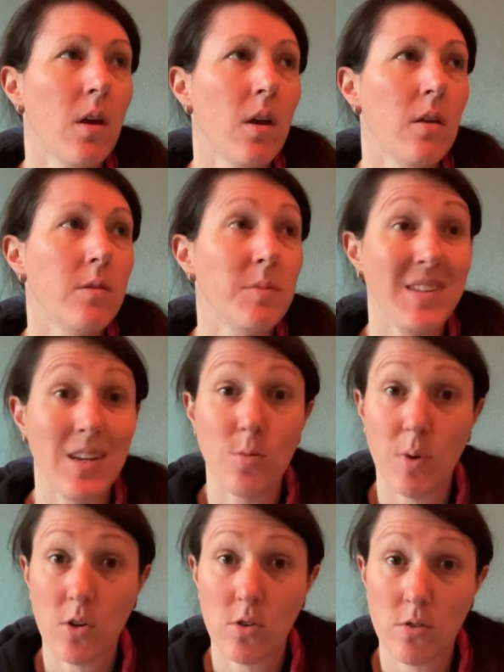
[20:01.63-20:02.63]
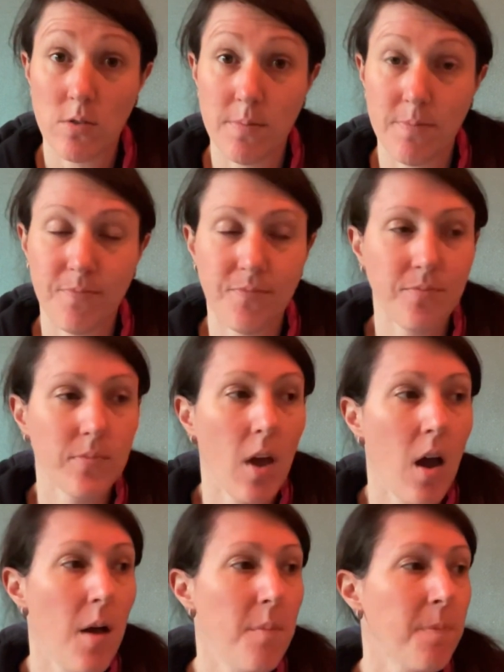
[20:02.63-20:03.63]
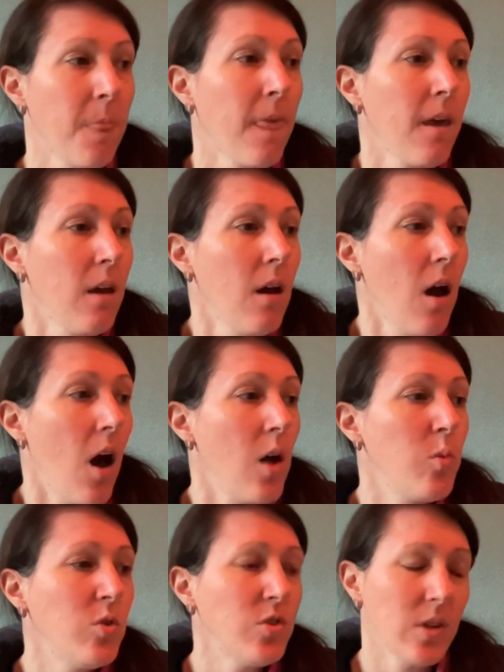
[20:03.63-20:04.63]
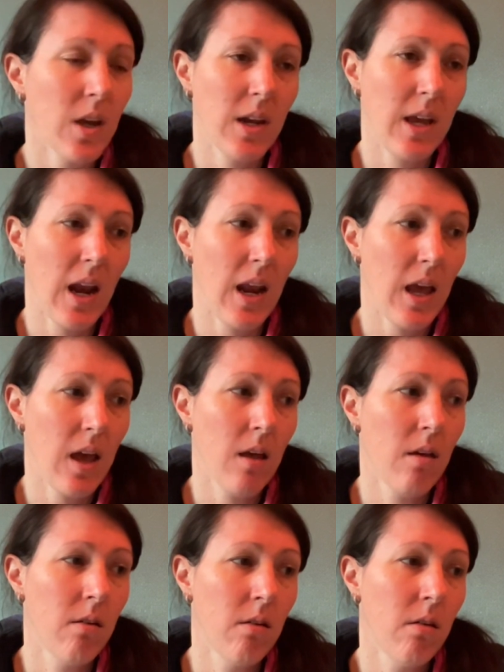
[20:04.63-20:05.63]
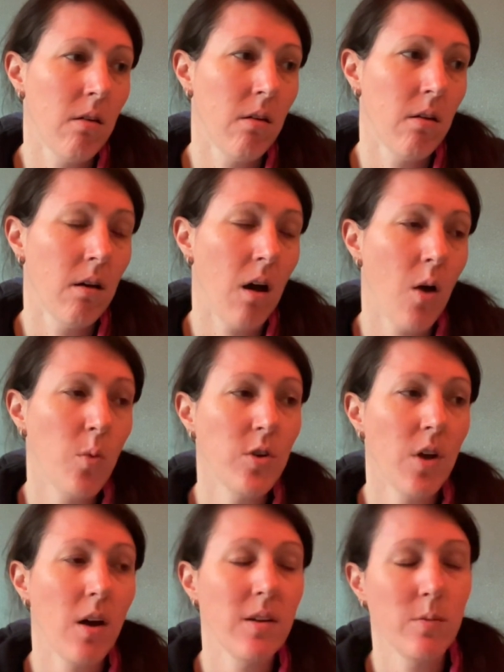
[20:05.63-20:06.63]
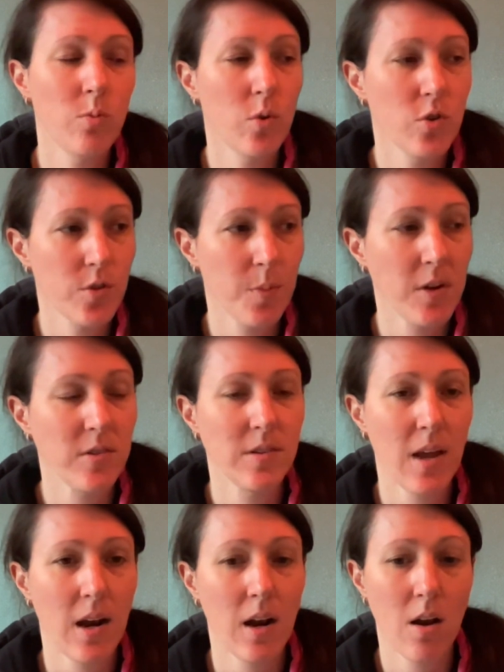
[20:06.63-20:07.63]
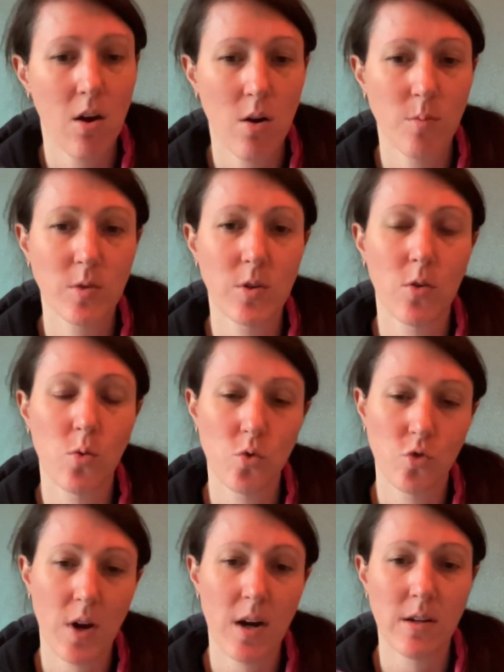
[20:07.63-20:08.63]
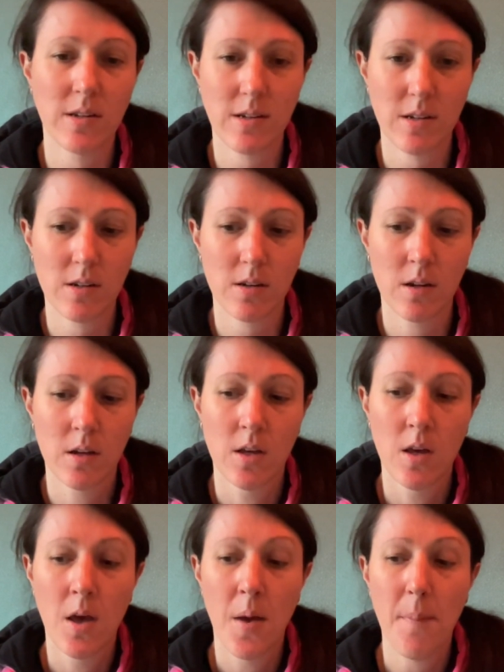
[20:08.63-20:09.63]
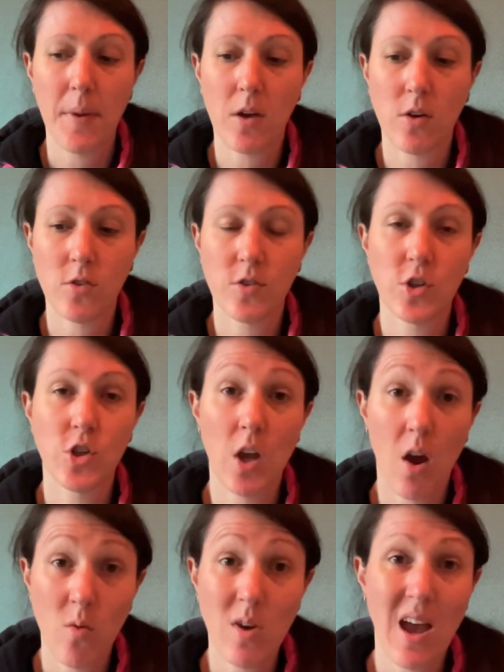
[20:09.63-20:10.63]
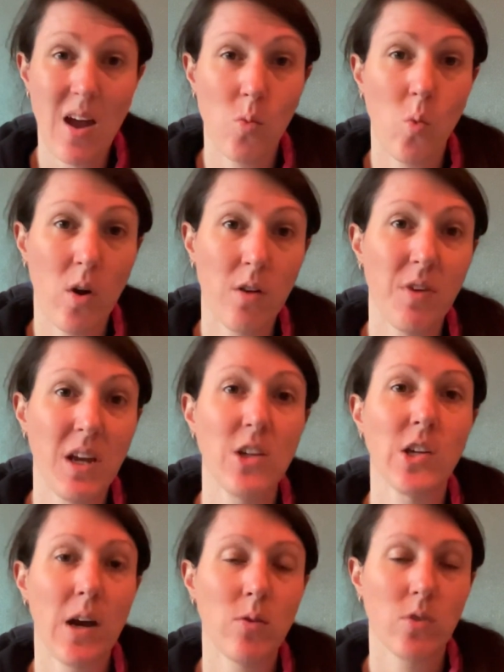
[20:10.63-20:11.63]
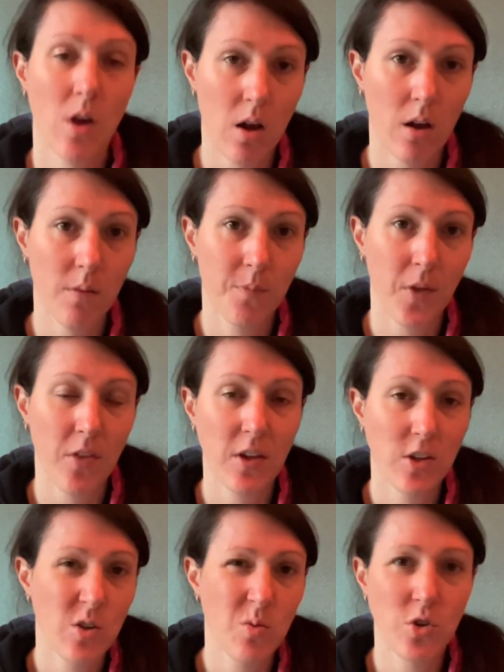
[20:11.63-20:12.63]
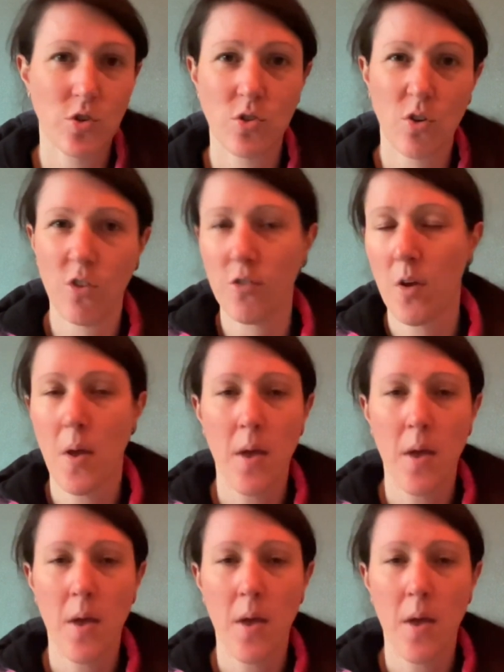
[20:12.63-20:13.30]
stitch markers. I wasn't going to get it. I was supposed to set an alarm to order it and I didn't, because she only had one of each house colour. I think she was just sort of